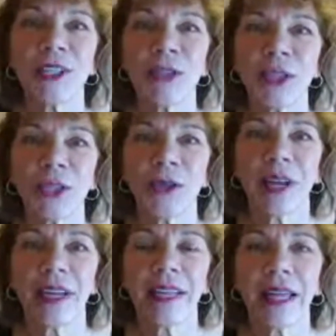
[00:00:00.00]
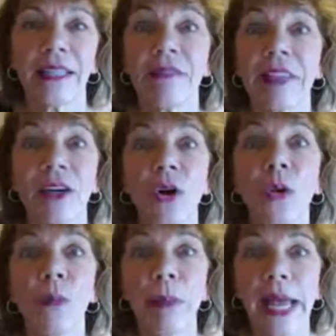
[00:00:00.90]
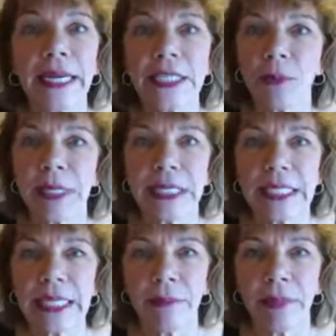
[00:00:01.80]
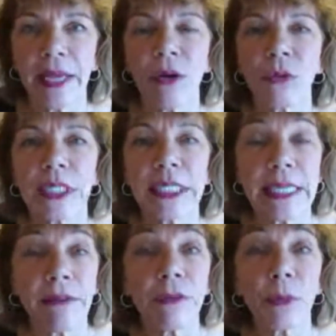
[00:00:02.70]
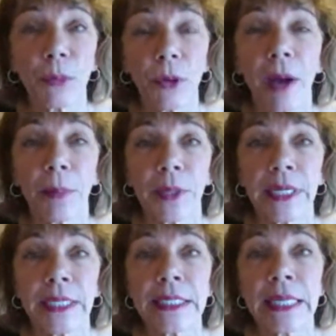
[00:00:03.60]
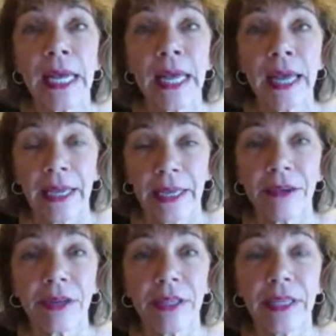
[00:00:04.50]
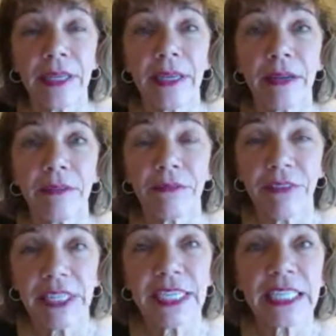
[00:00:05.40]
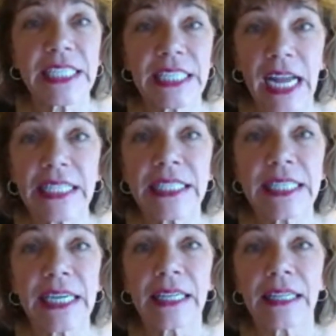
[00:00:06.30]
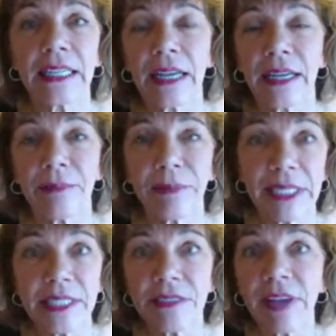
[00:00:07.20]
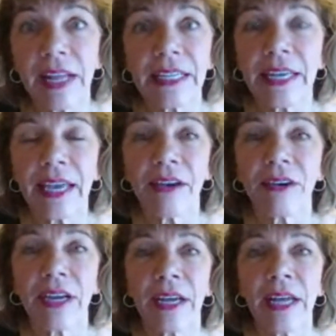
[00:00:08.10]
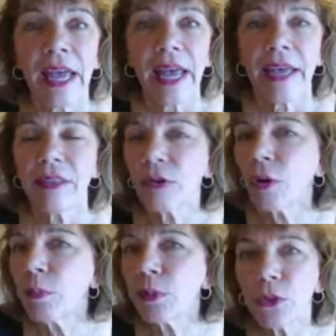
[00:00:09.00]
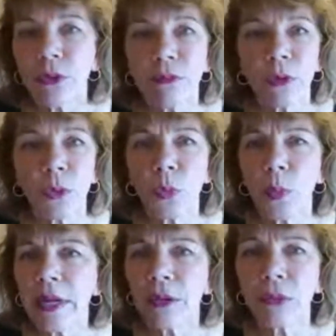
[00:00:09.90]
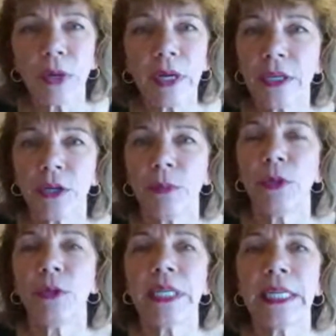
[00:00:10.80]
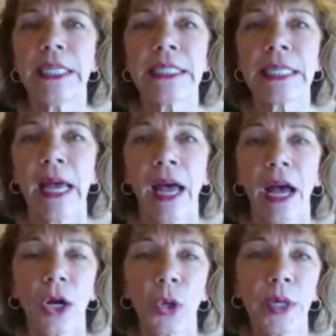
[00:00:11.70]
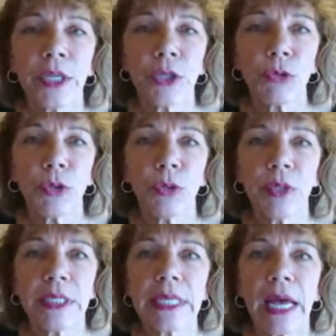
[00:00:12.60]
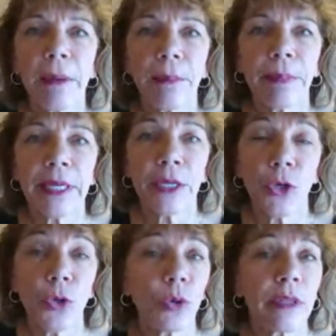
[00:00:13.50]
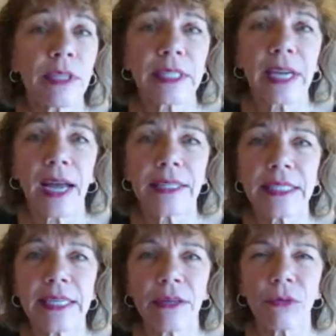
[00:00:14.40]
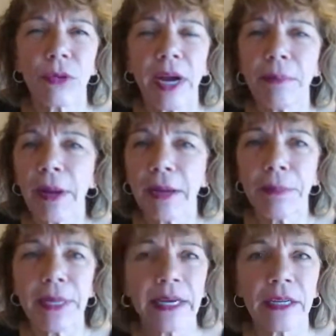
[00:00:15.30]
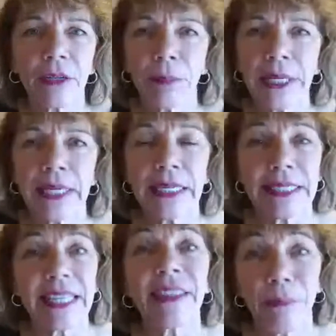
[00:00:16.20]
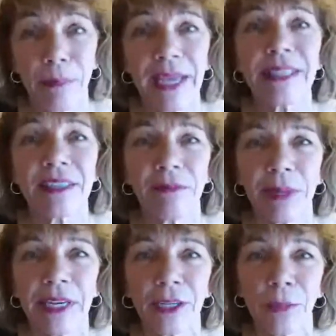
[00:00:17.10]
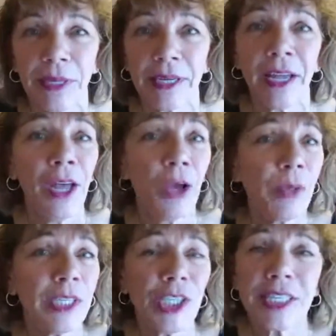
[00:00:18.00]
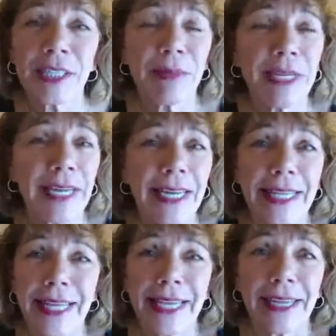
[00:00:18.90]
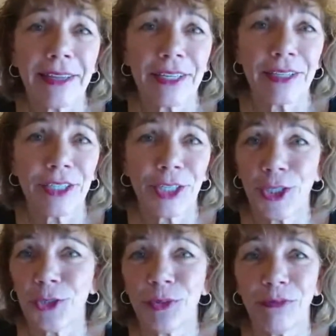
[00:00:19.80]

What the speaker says: Troon. I love their whole management team. They own several properties here in the Phoenix, Scottsdale, East Valley area, and they're all beautiful, well-run communities. Acoya Troon is up in North Scottsdale, right by Pinnacle Peak. It's at the base of Pinnacle Peak, which doesn't mean anything to you if